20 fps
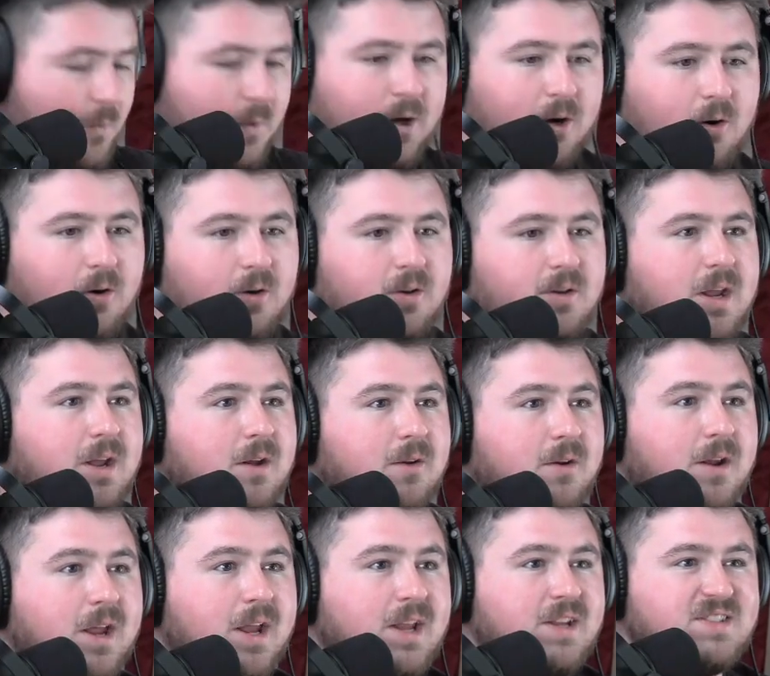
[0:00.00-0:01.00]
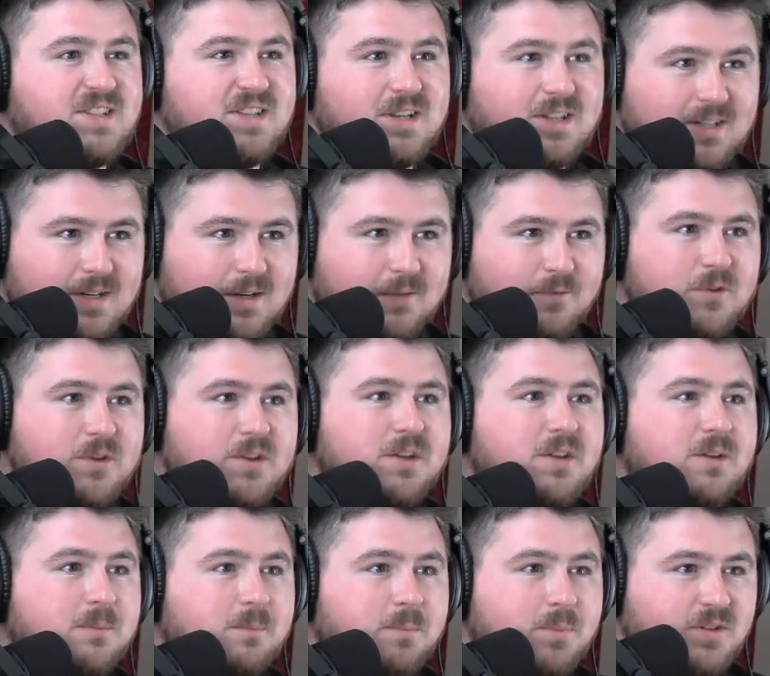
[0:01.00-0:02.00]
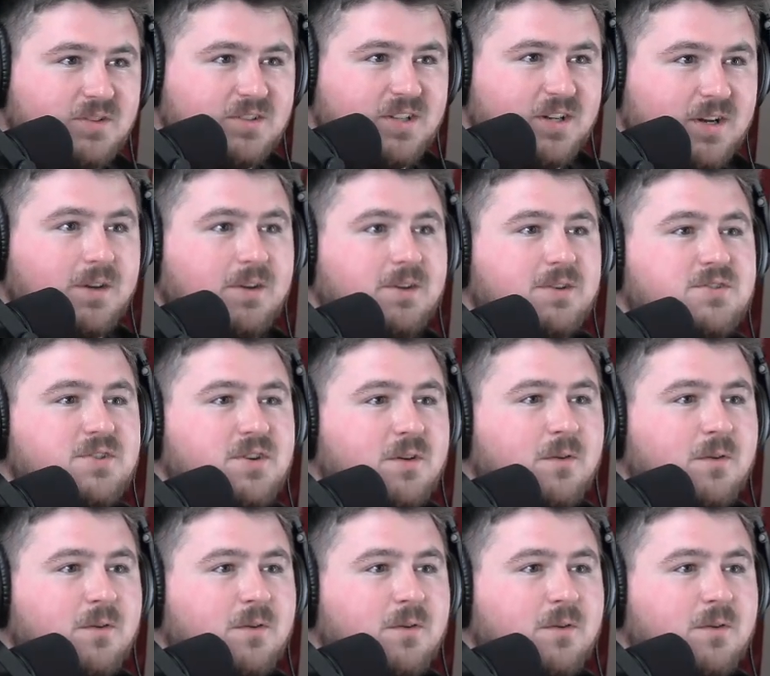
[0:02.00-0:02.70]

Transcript: are down a significant percentage of